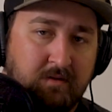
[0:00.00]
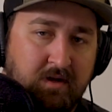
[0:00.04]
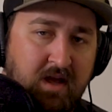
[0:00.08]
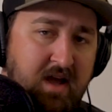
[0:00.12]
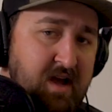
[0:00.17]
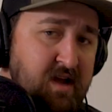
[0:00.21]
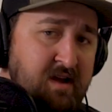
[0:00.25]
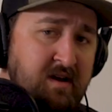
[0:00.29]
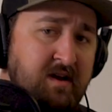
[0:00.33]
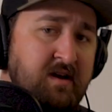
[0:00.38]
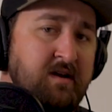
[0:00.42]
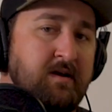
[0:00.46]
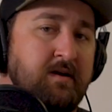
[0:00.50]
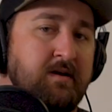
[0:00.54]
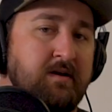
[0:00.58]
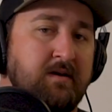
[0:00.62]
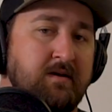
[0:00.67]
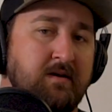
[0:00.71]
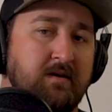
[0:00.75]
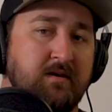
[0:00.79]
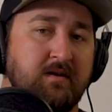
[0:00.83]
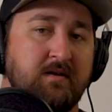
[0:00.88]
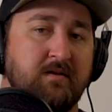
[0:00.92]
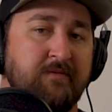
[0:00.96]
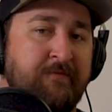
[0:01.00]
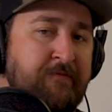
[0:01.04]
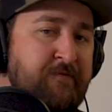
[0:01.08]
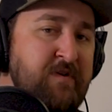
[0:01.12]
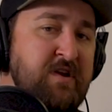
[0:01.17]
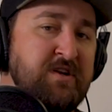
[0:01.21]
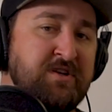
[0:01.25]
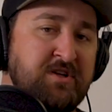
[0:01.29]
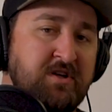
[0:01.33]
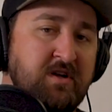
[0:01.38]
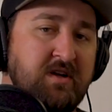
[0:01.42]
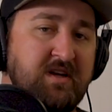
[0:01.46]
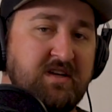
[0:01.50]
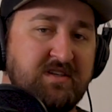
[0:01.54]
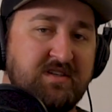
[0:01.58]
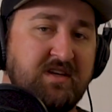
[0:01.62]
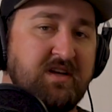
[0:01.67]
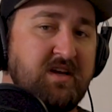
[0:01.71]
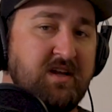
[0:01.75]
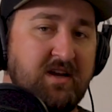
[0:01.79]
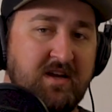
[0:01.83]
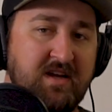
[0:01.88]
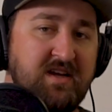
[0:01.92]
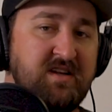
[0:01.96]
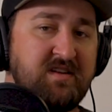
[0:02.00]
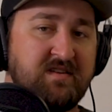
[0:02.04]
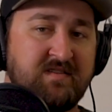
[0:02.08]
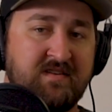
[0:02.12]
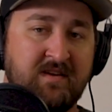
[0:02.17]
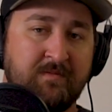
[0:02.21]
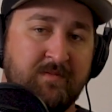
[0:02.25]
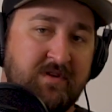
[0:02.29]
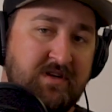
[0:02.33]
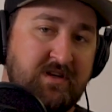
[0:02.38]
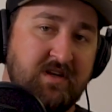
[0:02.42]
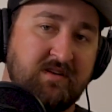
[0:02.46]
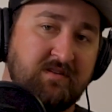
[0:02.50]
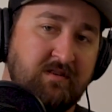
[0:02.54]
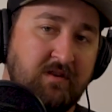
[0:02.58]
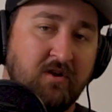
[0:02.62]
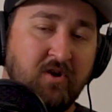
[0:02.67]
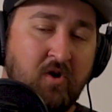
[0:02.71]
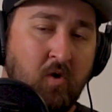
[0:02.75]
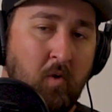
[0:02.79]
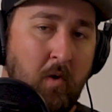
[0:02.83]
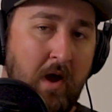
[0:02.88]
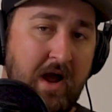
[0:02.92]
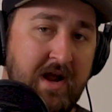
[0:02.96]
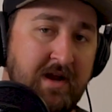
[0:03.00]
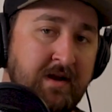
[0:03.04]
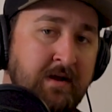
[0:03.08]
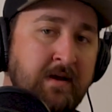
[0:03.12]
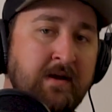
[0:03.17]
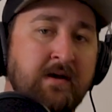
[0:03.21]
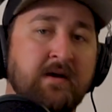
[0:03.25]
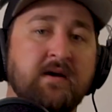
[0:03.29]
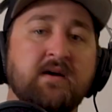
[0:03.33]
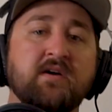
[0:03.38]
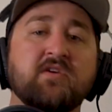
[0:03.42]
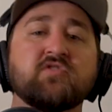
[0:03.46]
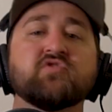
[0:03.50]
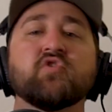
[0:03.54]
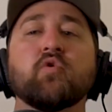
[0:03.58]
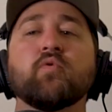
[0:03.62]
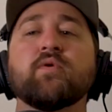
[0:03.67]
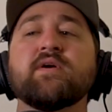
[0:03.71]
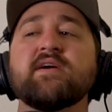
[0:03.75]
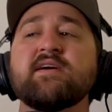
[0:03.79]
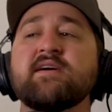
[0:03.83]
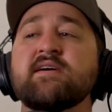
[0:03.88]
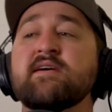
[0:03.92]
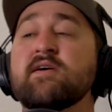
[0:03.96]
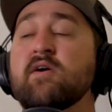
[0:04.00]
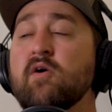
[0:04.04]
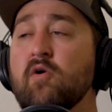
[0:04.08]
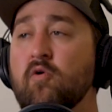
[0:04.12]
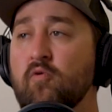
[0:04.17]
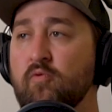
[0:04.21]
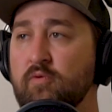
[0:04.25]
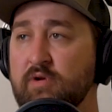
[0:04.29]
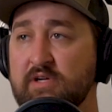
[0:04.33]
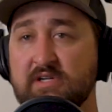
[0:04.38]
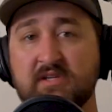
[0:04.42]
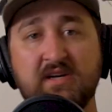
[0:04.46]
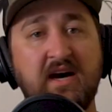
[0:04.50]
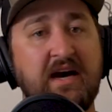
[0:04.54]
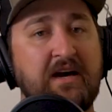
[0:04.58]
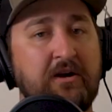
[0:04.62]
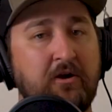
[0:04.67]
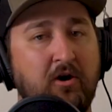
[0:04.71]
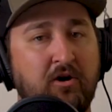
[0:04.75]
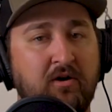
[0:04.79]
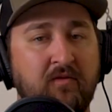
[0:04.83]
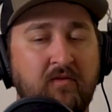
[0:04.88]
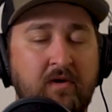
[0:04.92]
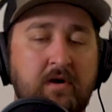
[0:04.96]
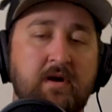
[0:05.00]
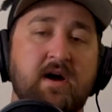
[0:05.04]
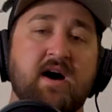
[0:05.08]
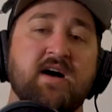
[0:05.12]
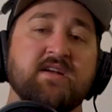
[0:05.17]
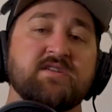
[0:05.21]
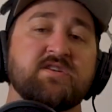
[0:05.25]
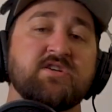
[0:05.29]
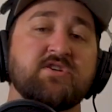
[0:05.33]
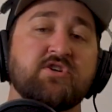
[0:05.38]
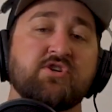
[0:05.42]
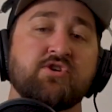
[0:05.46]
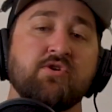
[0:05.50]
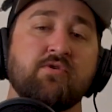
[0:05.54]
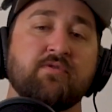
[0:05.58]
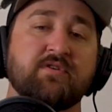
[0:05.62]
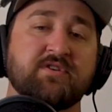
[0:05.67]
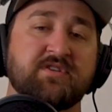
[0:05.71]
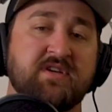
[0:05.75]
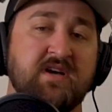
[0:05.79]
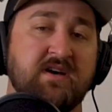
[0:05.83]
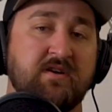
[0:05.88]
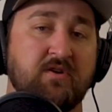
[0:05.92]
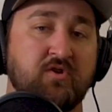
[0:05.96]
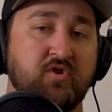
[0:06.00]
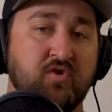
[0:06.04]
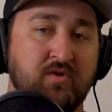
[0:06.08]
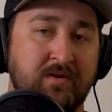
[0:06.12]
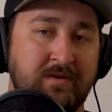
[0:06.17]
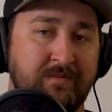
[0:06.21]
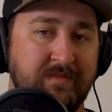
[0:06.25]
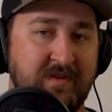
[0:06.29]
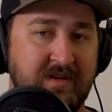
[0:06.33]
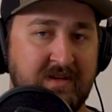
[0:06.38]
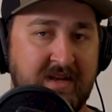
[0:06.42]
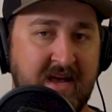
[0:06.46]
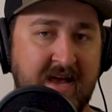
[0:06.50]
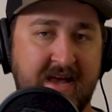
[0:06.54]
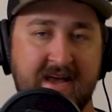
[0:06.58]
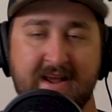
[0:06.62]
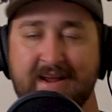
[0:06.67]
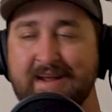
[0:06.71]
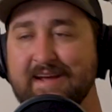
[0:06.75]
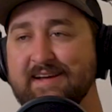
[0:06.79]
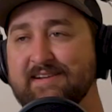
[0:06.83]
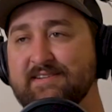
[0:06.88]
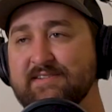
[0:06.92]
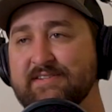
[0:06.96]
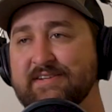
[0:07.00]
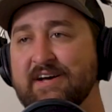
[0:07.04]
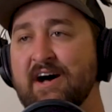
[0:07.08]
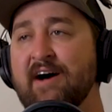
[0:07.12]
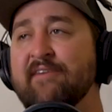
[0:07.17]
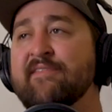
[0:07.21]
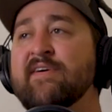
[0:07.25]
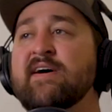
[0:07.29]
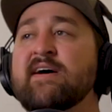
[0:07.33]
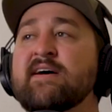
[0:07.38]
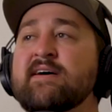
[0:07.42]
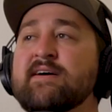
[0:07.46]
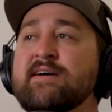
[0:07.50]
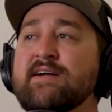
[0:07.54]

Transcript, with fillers: Okay. the fish isn't going to eat something that doesn't look right. So he retied all of our knots. He showed us how to trim the tag ends off.